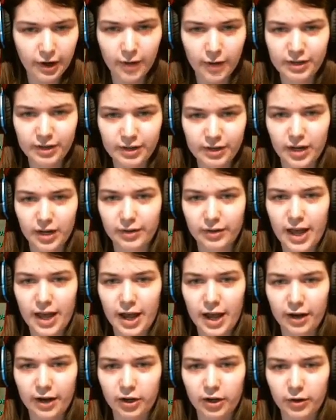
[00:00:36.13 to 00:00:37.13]
Here, I'm going to
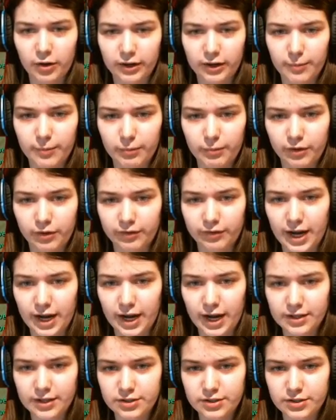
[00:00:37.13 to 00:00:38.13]
aggro a couple of
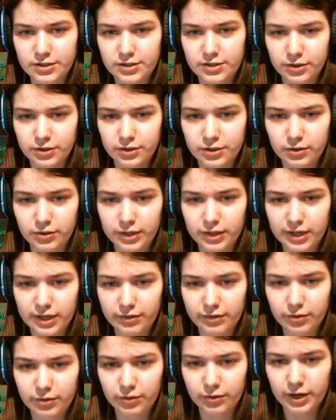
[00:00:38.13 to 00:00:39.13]
guys to give
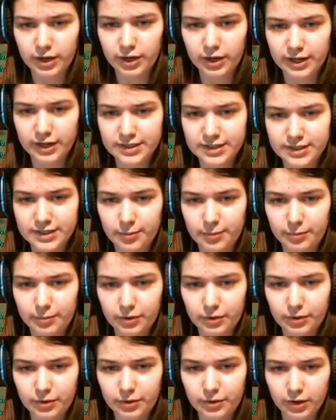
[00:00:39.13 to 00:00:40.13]
you an
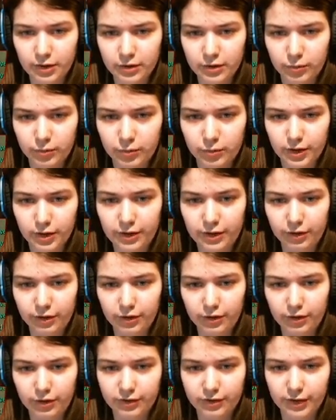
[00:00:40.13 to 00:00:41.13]
example of what it
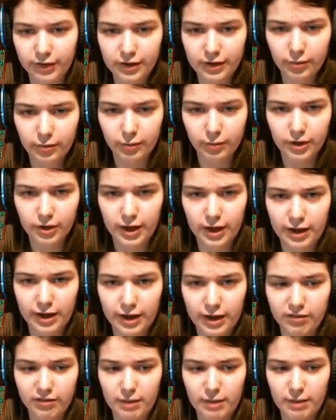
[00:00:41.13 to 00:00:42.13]
looks like when you
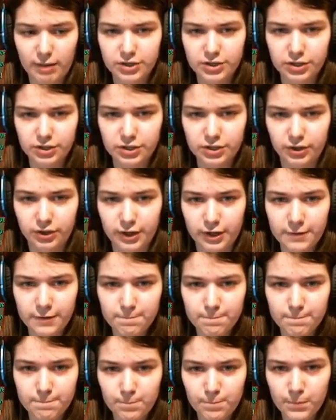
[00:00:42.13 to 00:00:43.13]
have Mana Shield on.
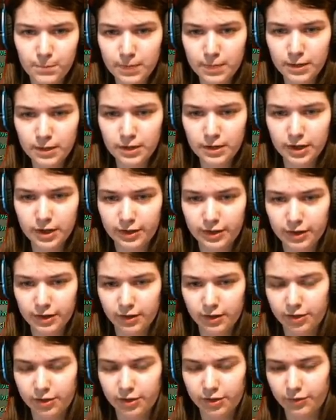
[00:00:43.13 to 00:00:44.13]
I
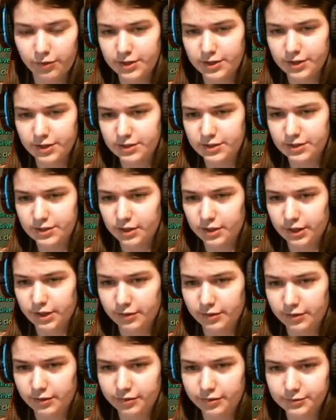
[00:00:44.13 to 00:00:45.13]
think 3 is
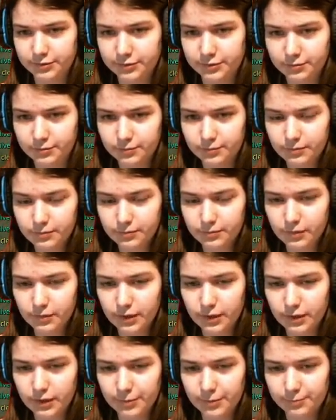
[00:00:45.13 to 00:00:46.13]
enough.
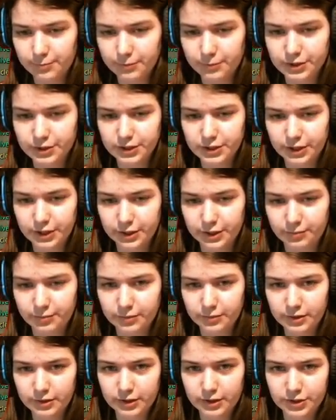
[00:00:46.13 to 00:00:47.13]
Alright, we're just going to
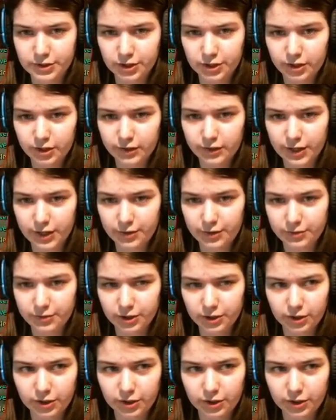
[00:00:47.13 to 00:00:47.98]
circle around.